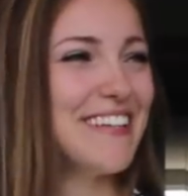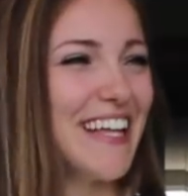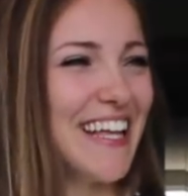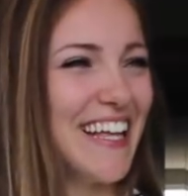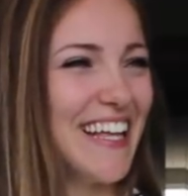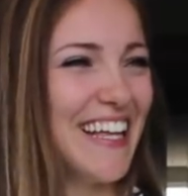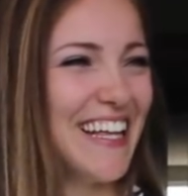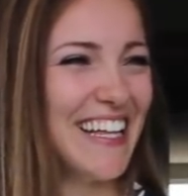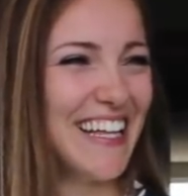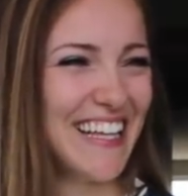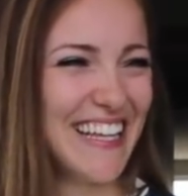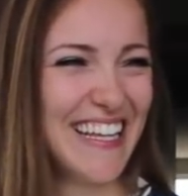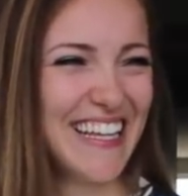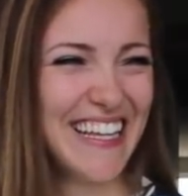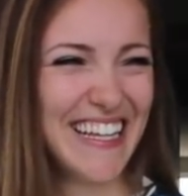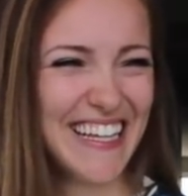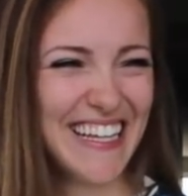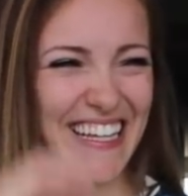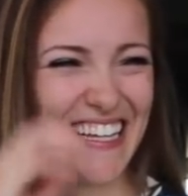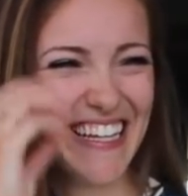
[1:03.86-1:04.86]

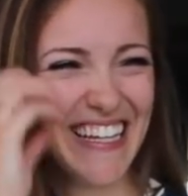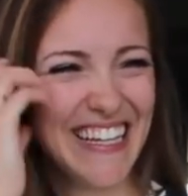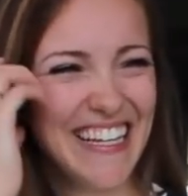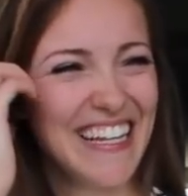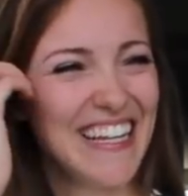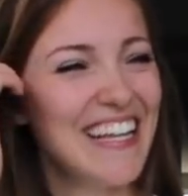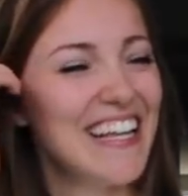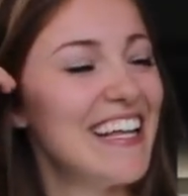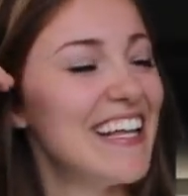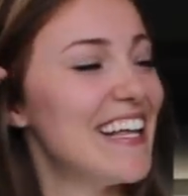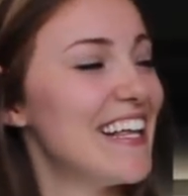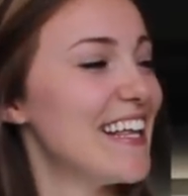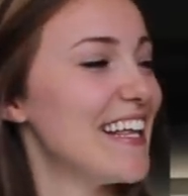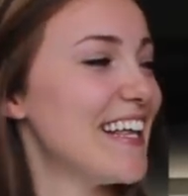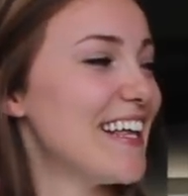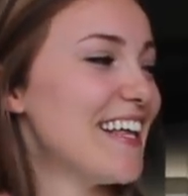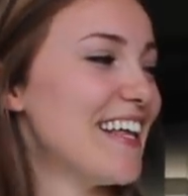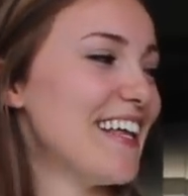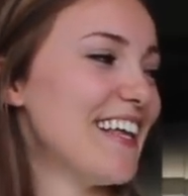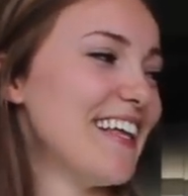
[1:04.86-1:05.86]

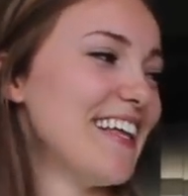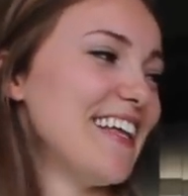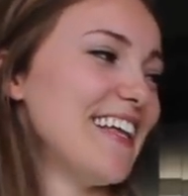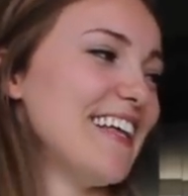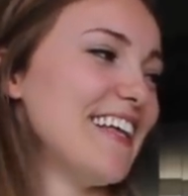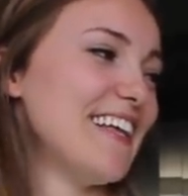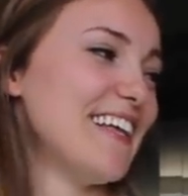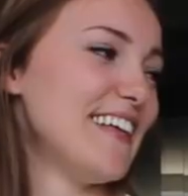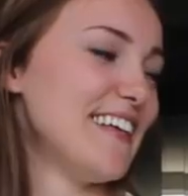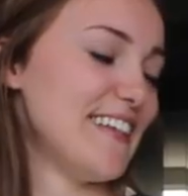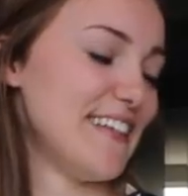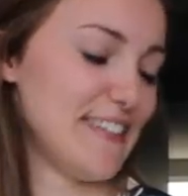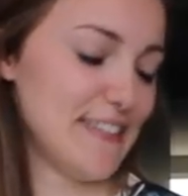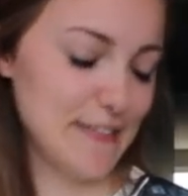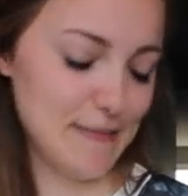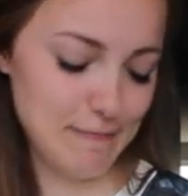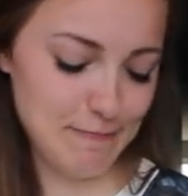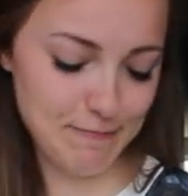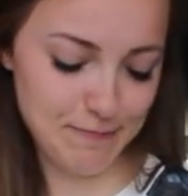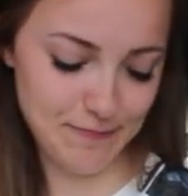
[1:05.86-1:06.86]

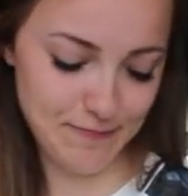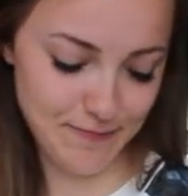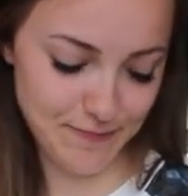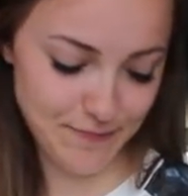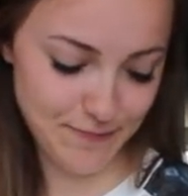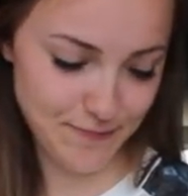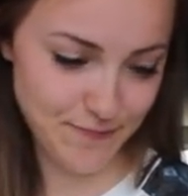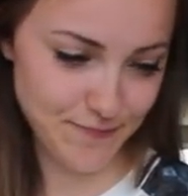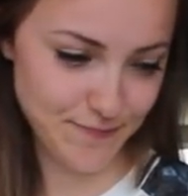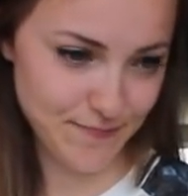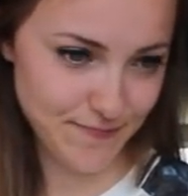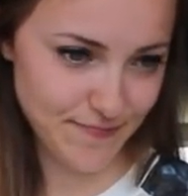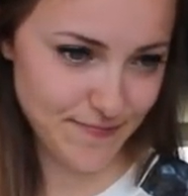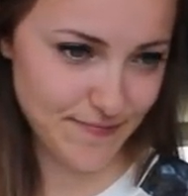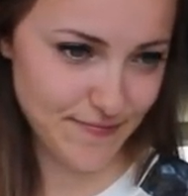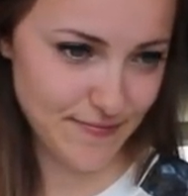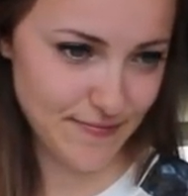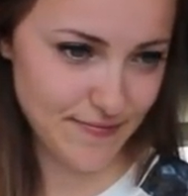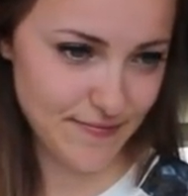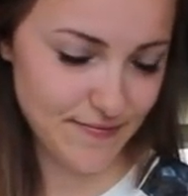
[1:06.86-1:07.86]

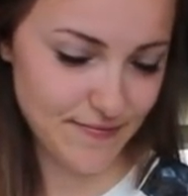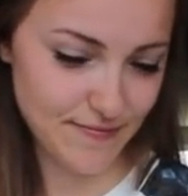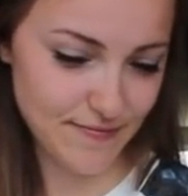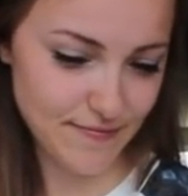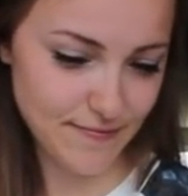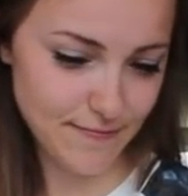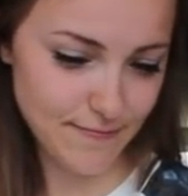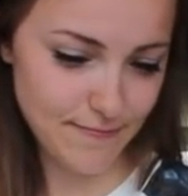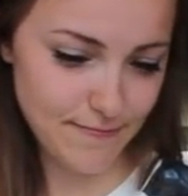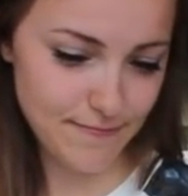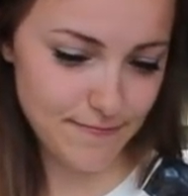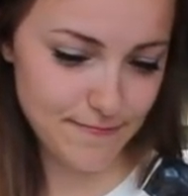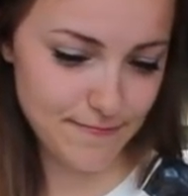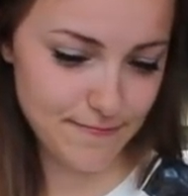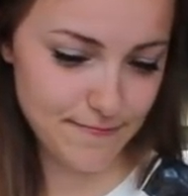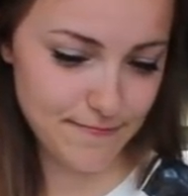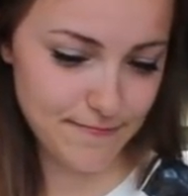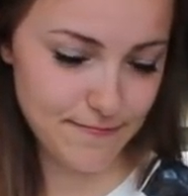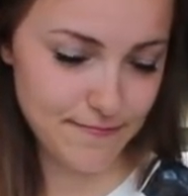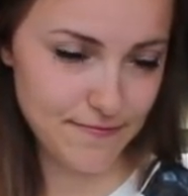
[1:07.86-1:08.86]

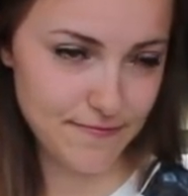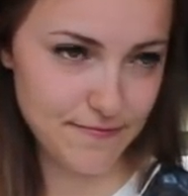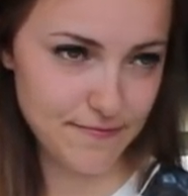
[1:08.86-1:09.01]
(silent)